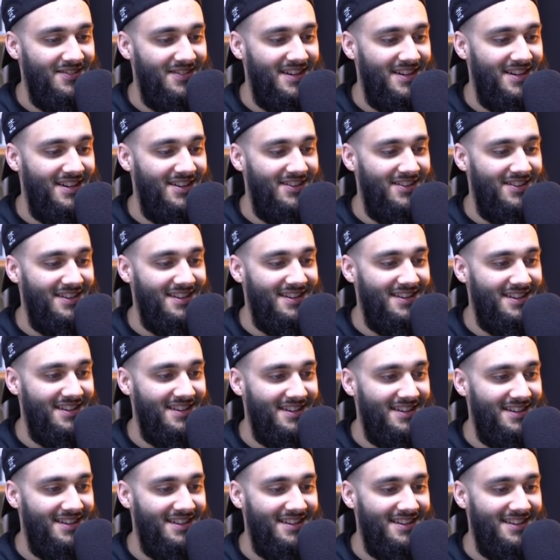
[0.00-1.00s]
all I can
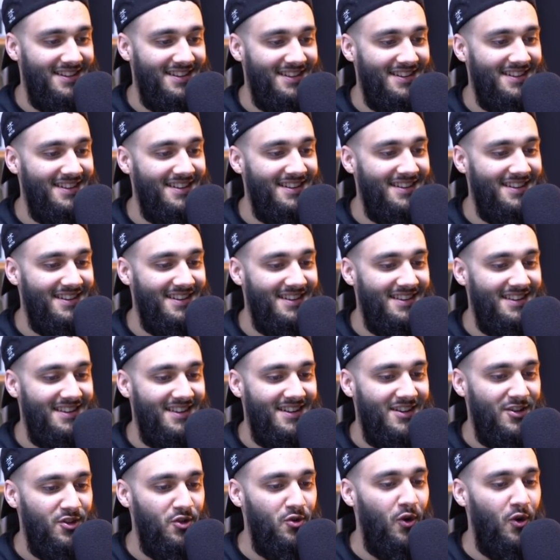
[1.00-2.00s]
say.
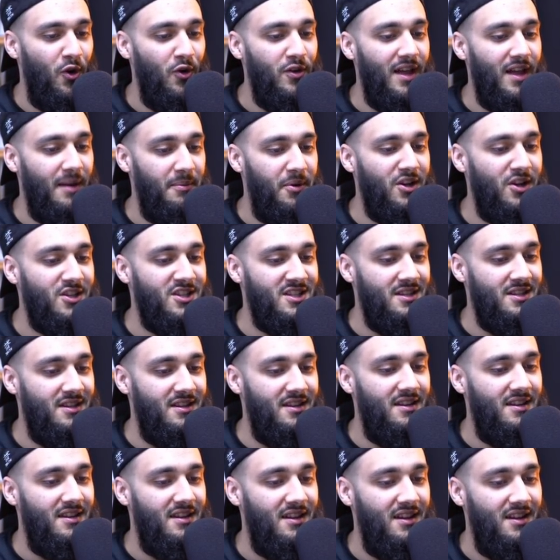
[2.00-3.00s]
You owe that
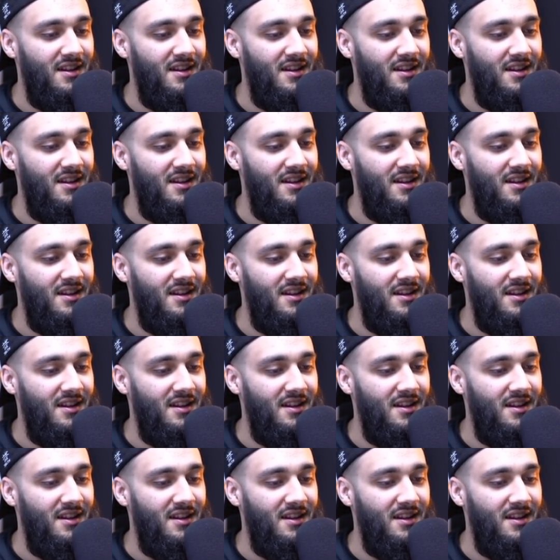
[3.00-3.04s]
person.